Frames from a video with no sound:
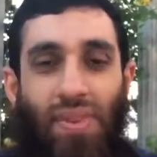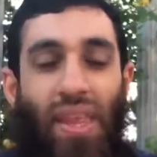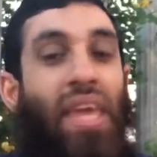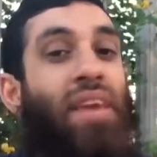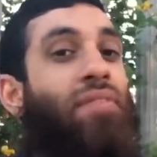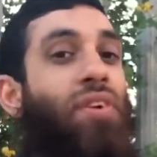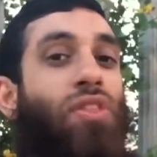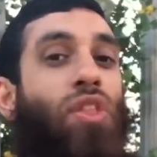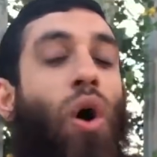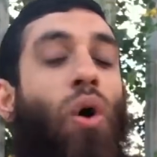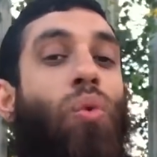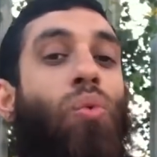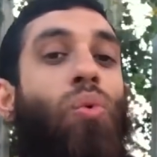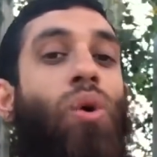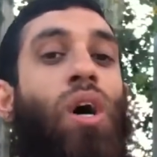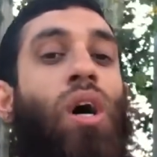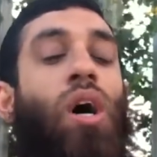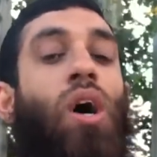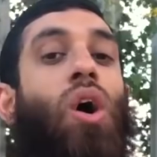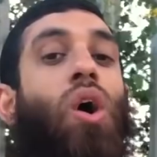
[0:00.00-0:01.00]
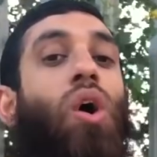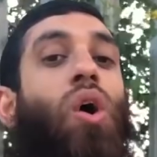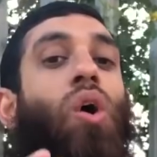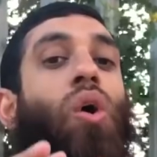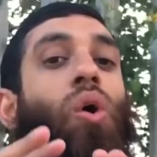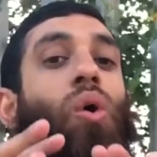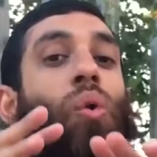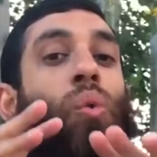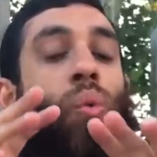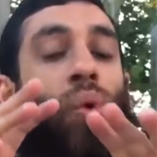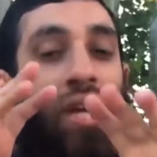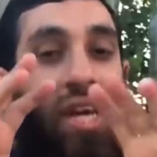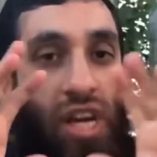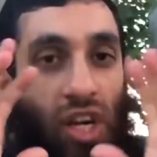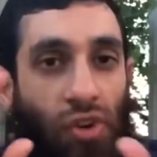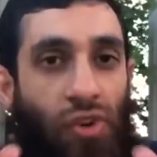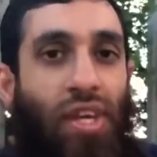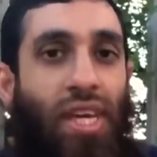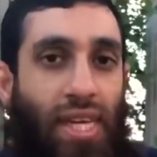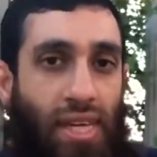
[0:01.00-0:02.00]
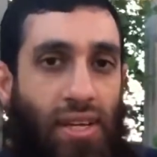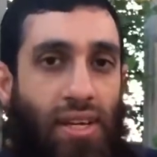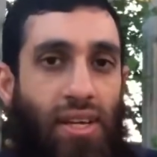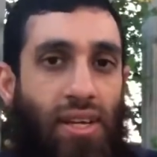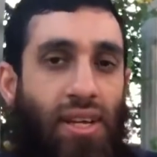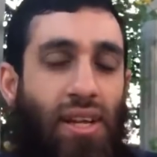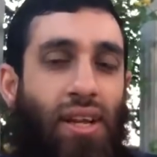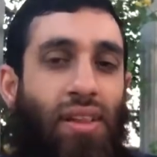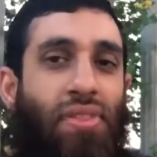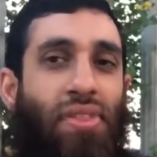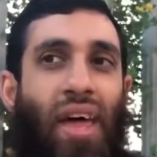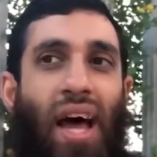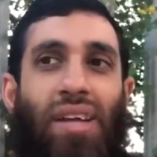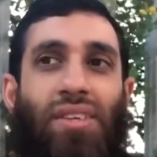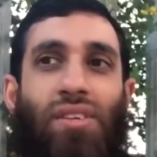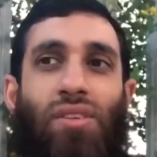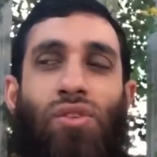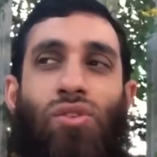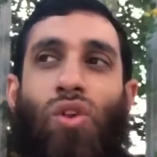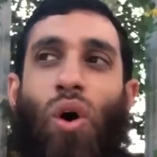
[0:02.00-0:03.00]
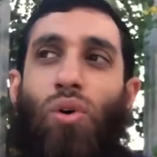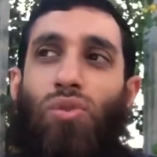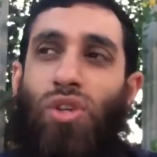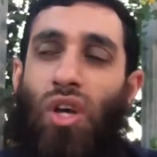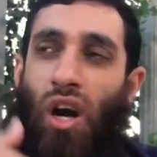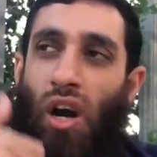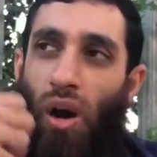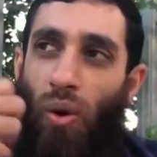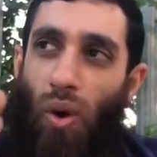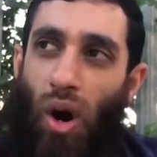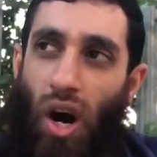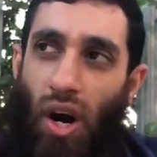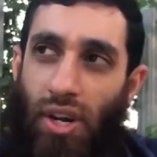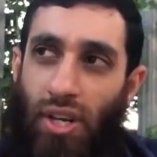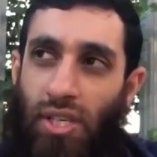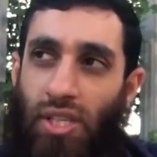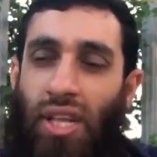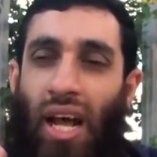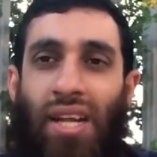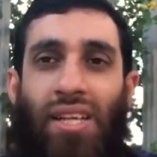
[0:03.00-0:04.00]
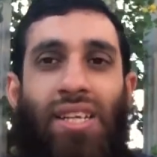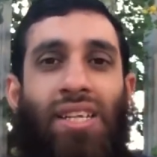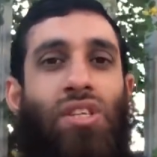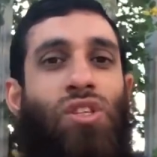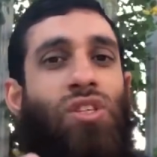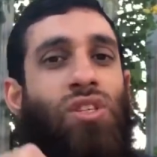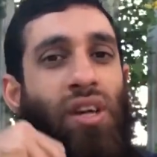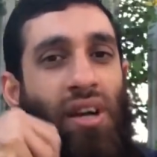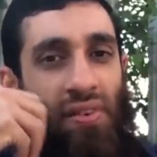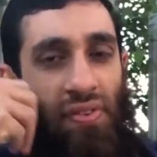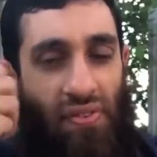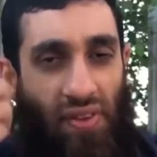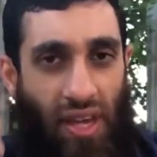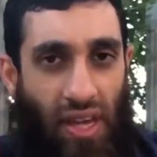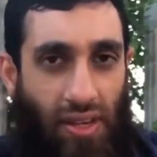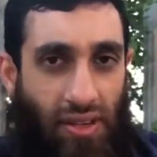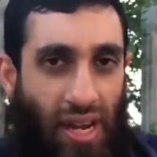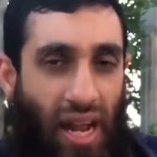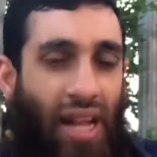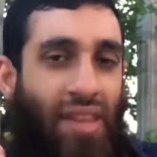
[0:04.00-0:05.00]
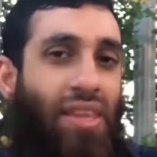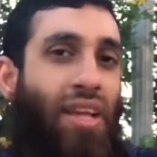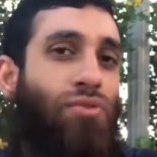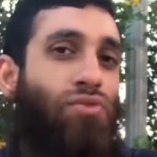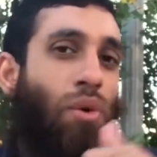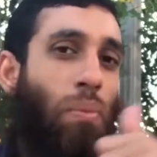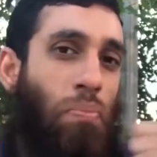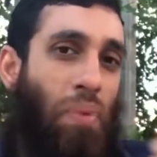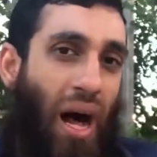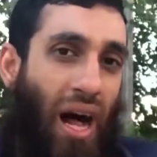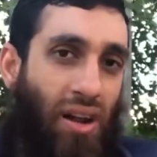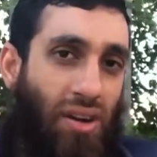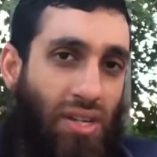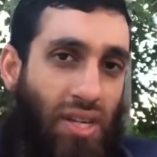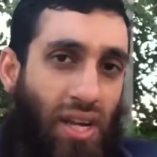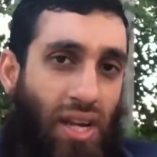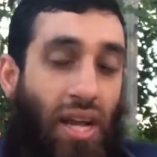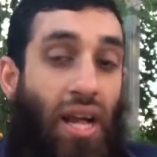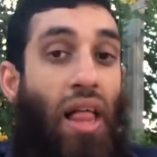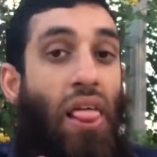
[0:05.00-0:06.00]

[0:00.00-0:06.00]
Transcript: Even though we agree that those Khawarij that did takfir and then rebelled,